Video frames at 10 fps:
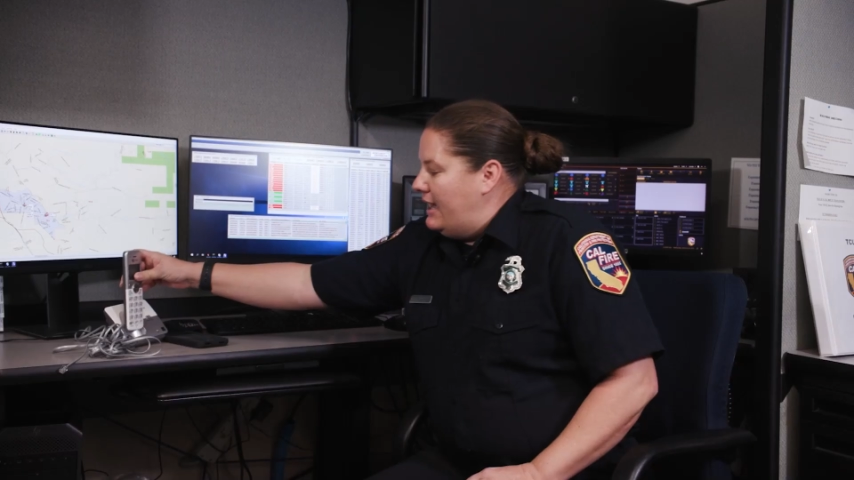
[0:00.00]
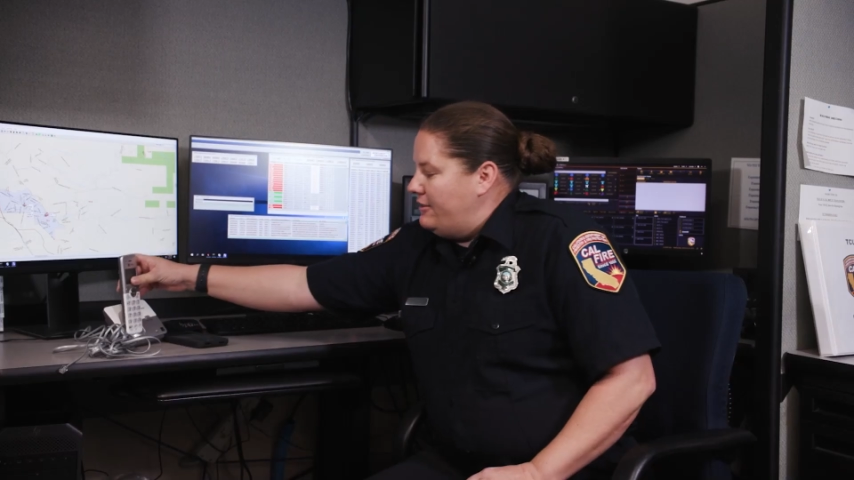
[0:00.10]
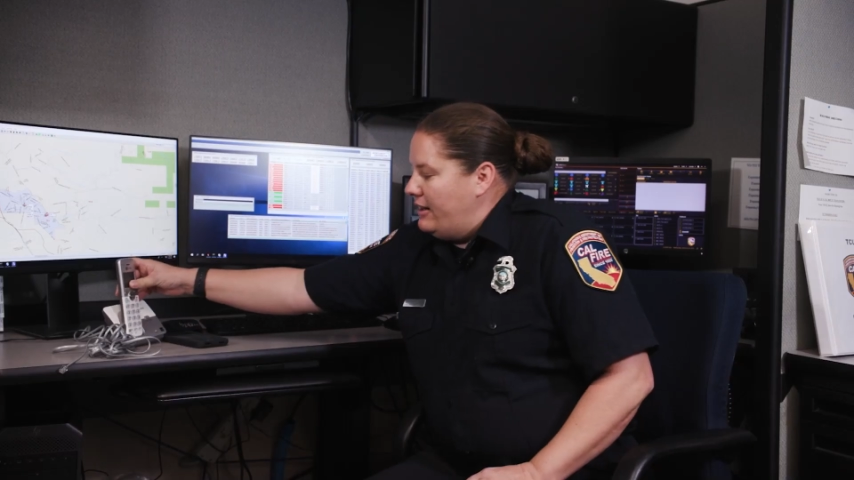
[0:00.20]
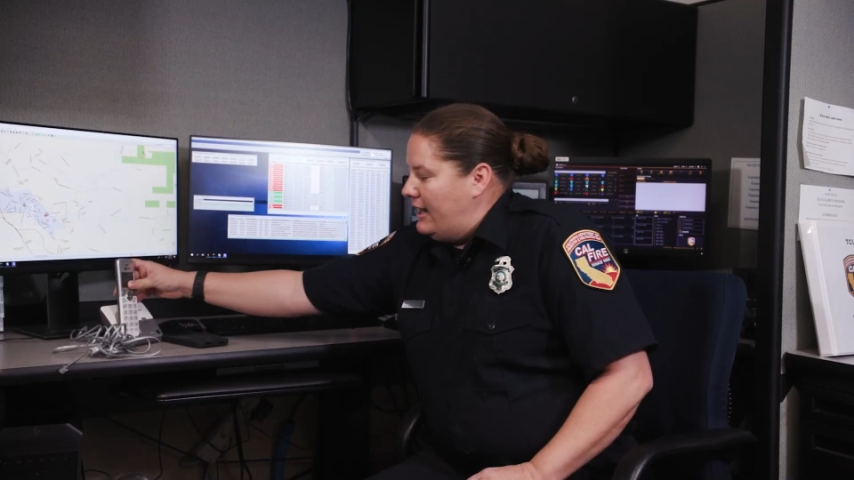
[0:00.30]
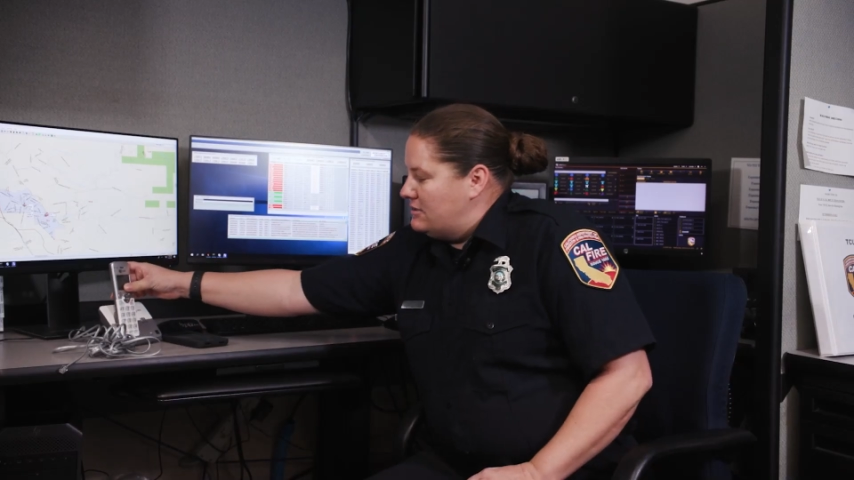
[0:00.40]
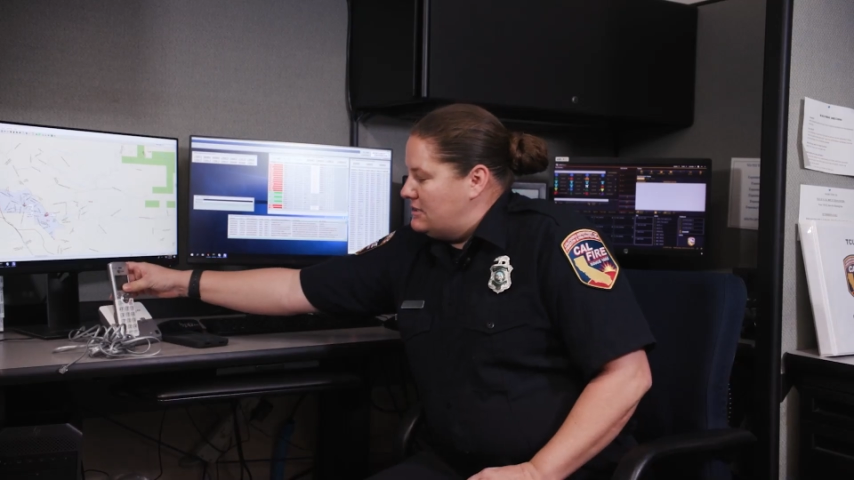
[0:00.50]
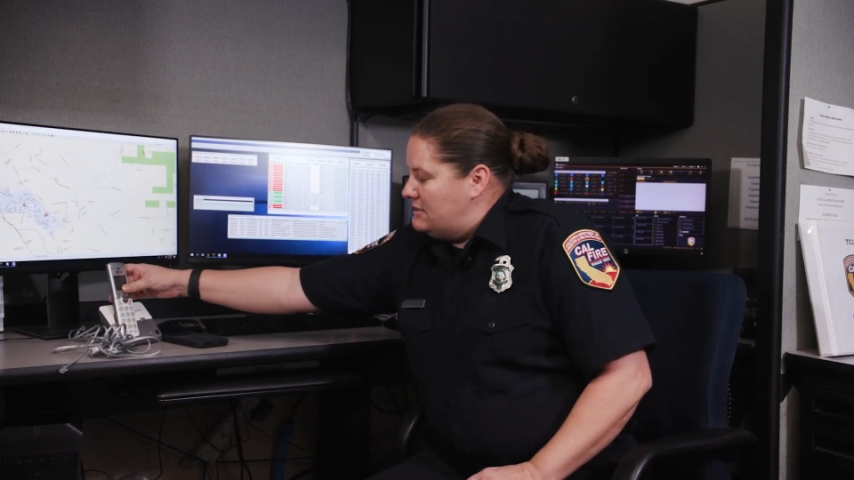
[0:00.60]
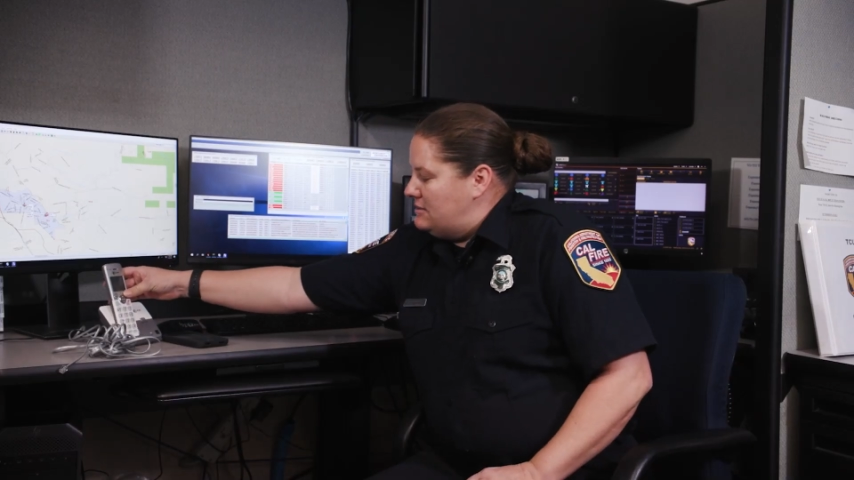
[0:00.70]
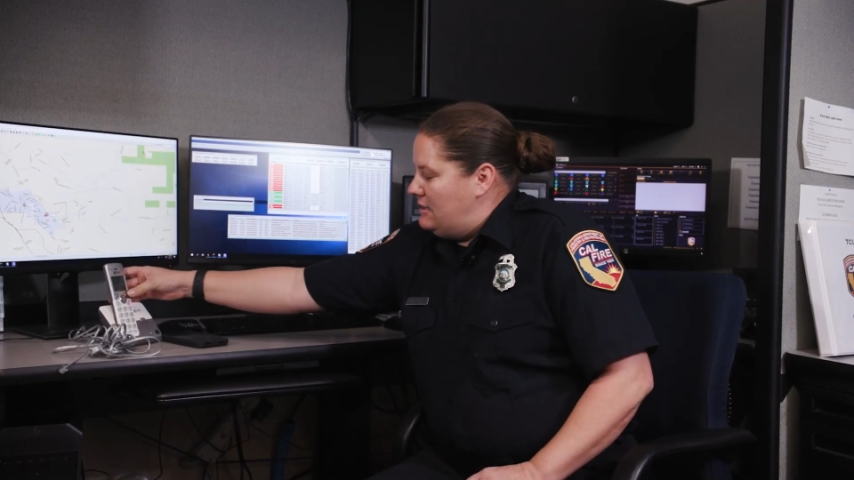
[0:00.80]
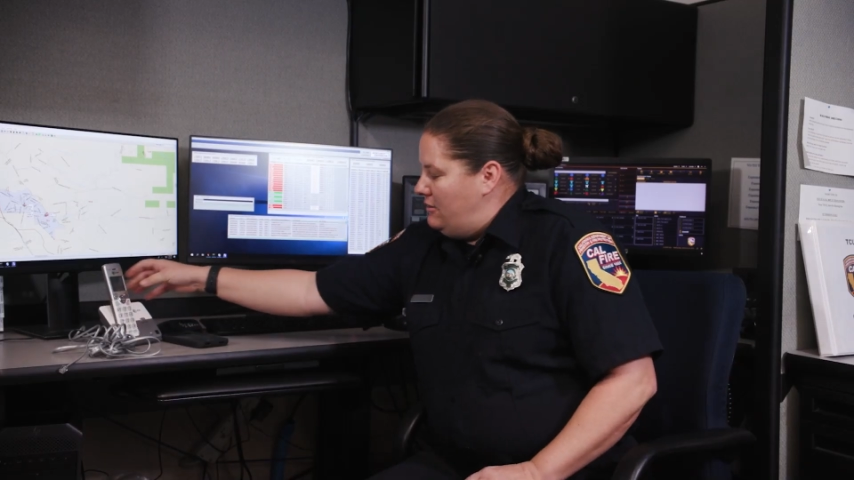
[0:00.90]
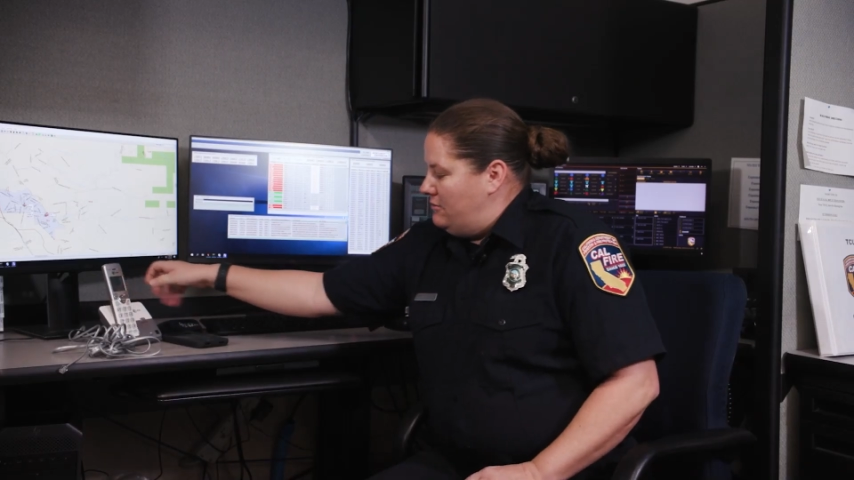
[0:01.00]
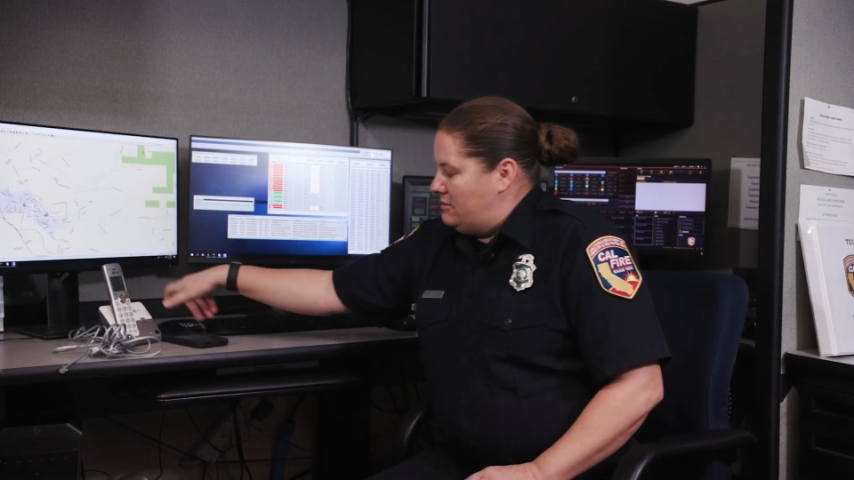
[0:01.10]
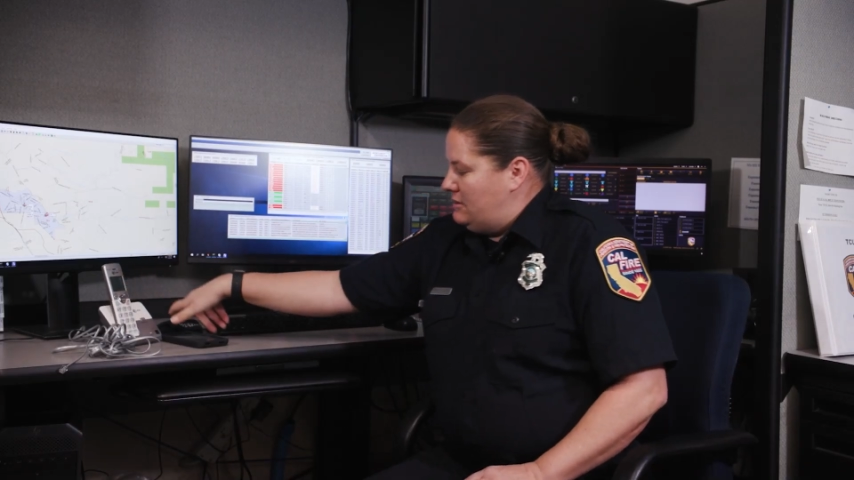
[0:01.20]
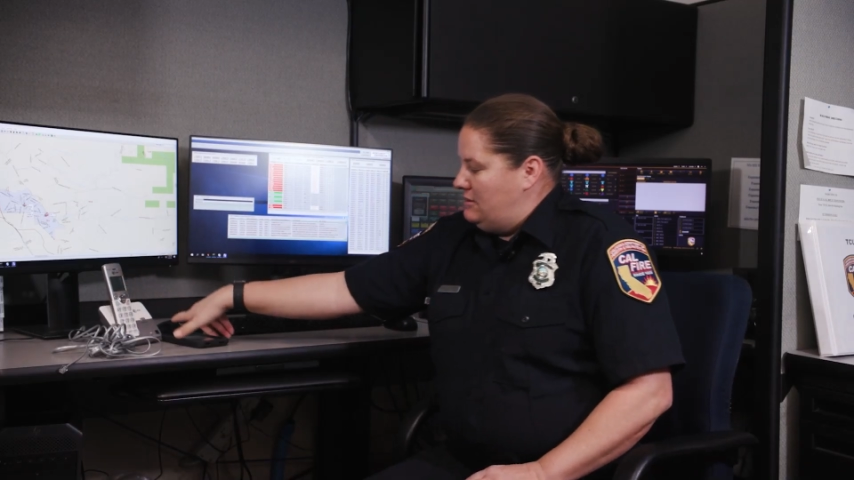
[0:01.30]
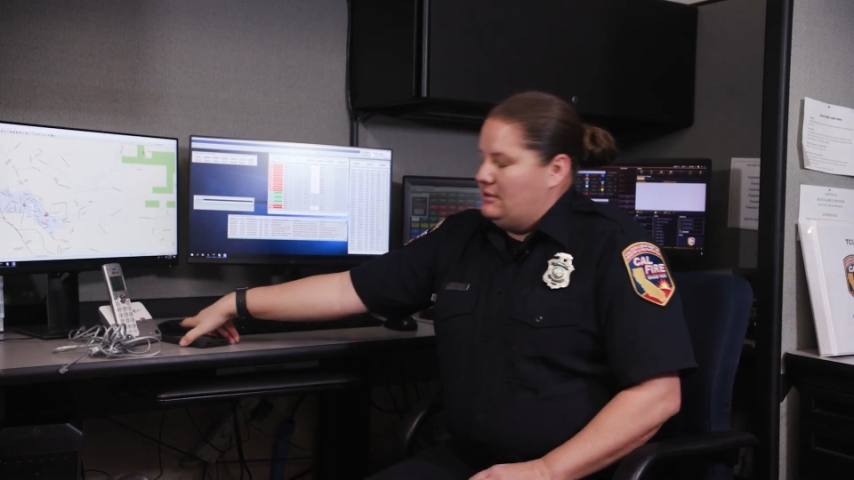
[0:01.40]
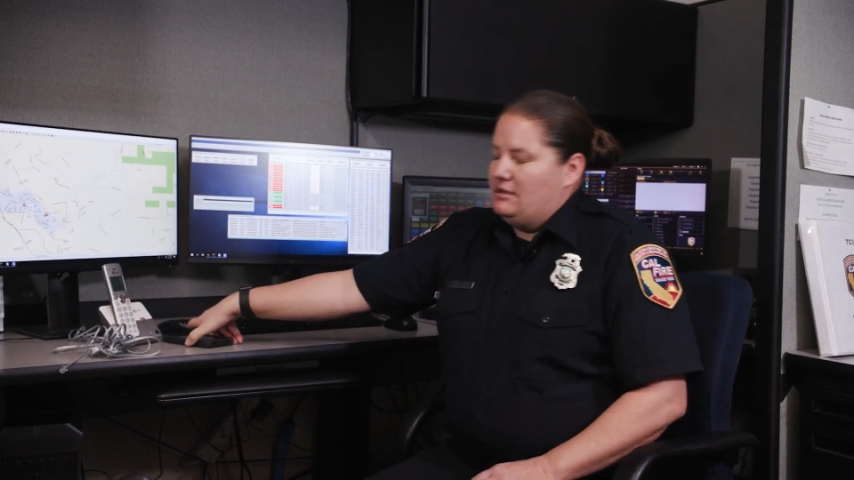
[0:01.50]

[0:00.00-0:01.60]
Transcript: other houses don't.